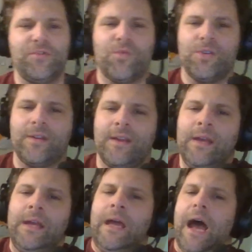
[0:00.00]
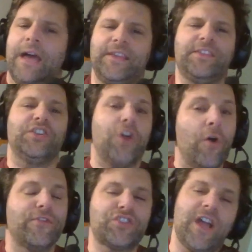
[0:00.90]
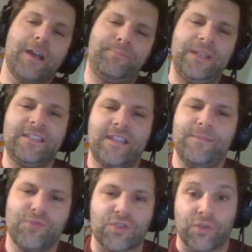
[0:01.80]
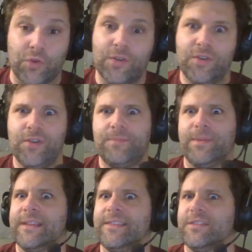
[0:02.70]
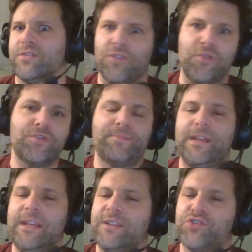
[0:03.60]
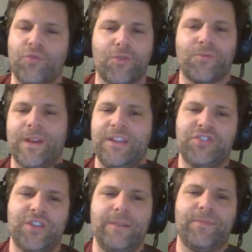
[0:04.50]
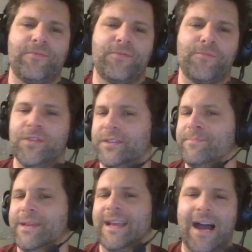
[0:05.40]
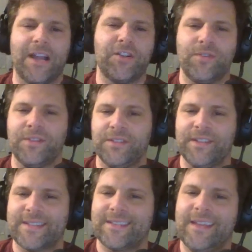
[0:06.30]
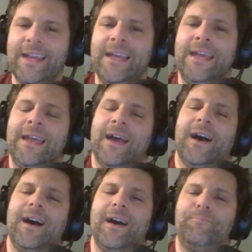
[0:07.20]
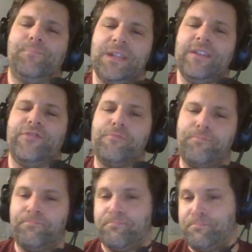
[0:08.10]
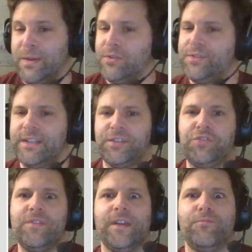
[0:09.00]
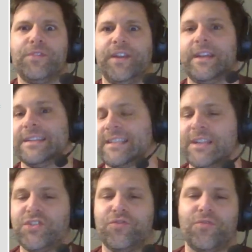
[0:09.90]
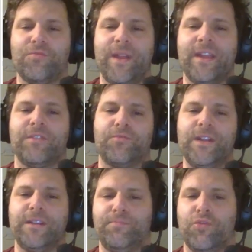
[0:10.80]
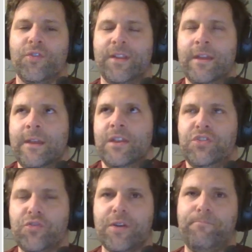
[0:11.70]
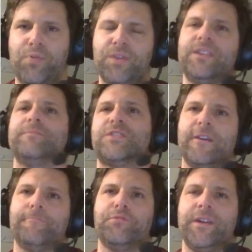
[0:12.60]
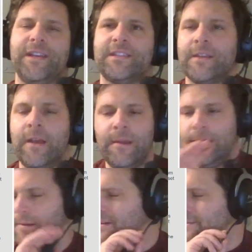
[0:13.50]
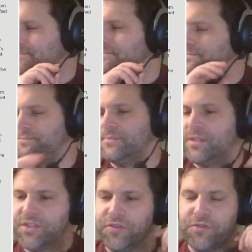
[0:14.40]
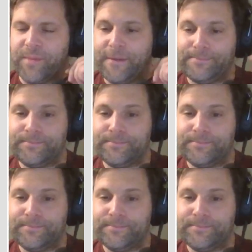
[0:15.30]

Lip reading: work. I think the Novashock Peacekeepers look good, but I think their low speed, short range keep them from really being higher on the list. But if you build into them with like a sensor array and redeploy, you could put them someplace, excuse me,